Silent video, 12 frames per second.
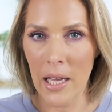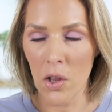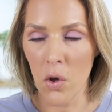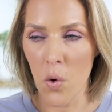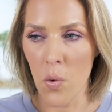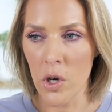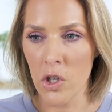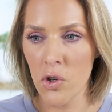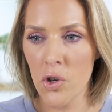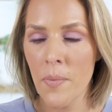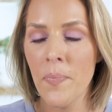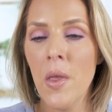it look
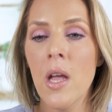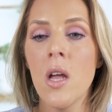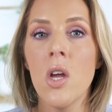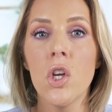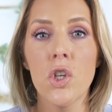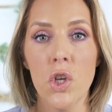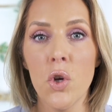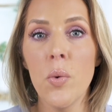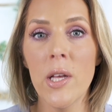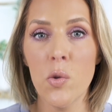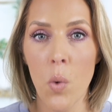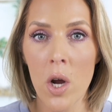orange. Two,
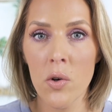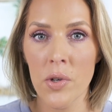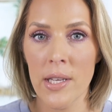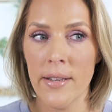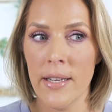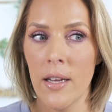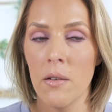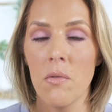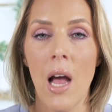it's water resistant.